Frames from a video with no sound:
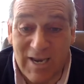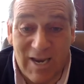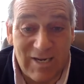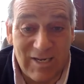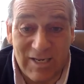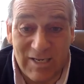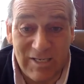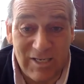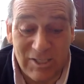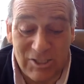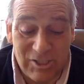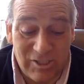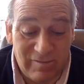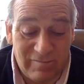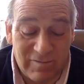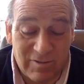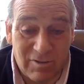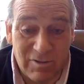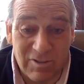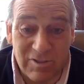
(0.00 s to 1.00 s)
any
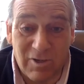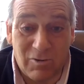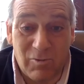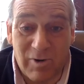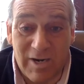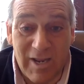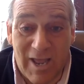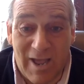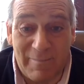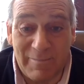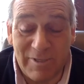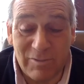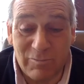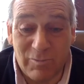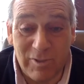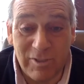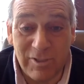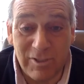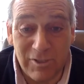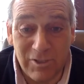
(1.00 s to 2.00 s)
initiatives, because look what happens
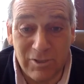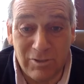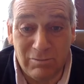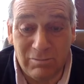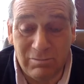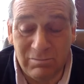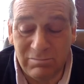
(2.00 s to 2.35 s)
when you do.